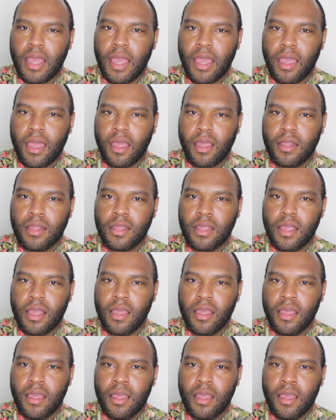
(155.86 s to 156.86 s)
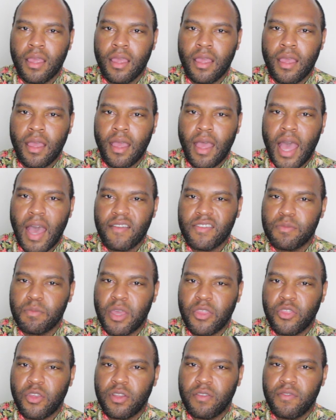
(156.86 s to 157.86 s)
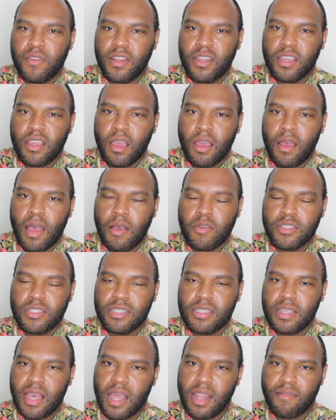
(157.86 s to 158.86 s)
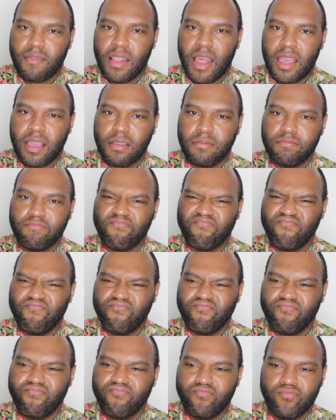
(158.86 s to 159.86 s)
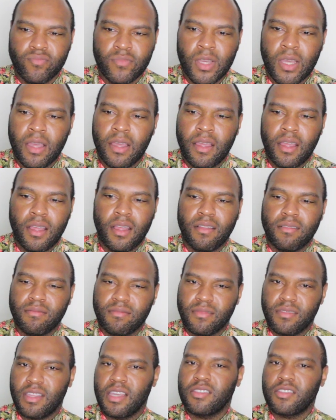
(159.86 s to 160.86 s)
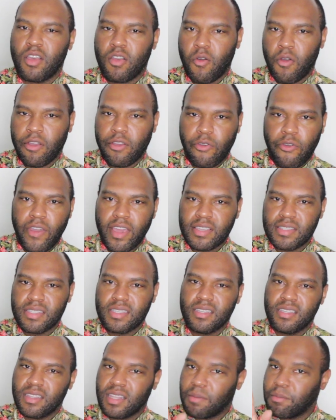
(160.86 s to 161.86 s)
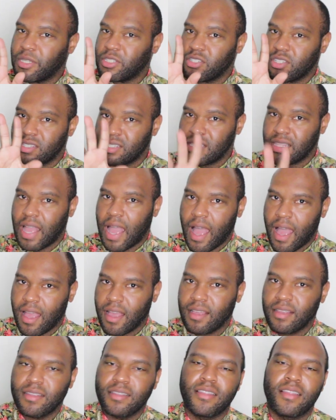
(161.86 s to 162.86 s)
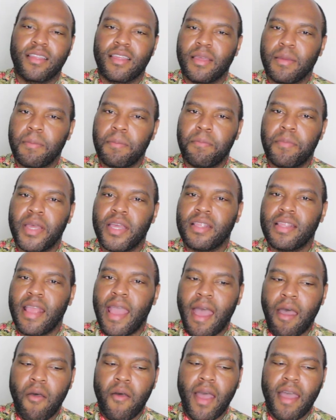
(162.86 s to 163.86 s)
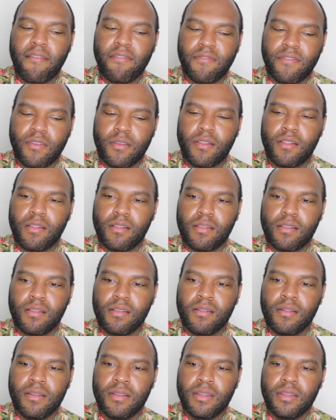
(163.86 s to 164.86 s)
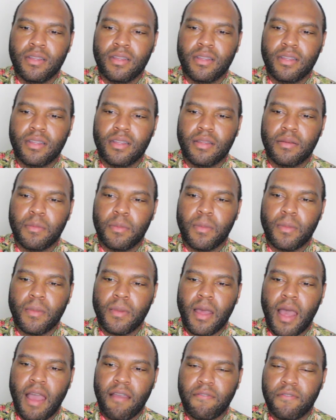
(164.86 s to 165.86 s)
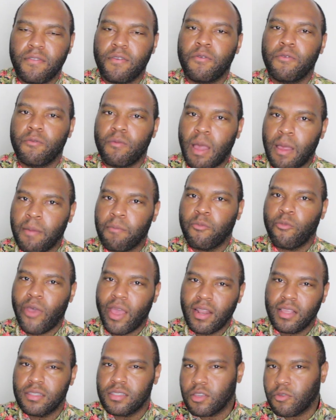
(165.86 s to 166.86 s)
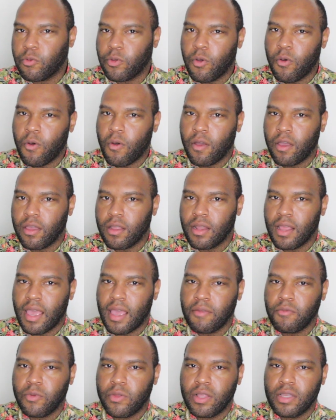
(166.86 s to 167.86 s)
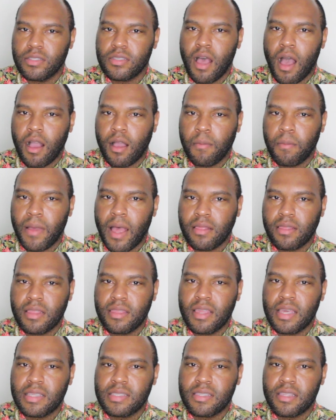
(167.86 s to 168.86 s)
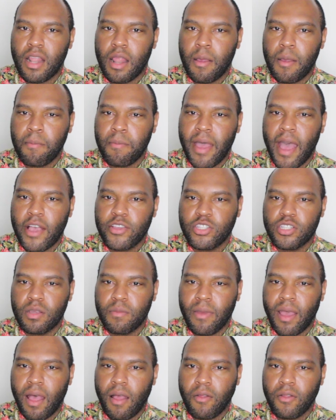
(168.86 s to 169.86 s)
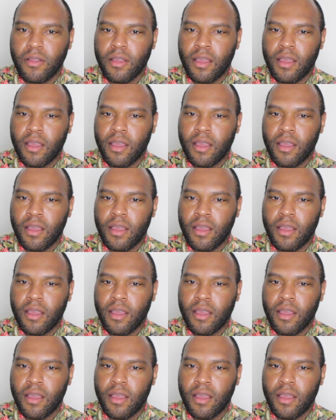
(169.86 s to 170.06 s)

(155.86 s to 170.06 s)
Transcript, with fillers: And after my third video, I was just kind of like, mm, things are going crazy, let me just not. But now I feel, I feel I'm ready to record and really talk about the things that I'm passionate about.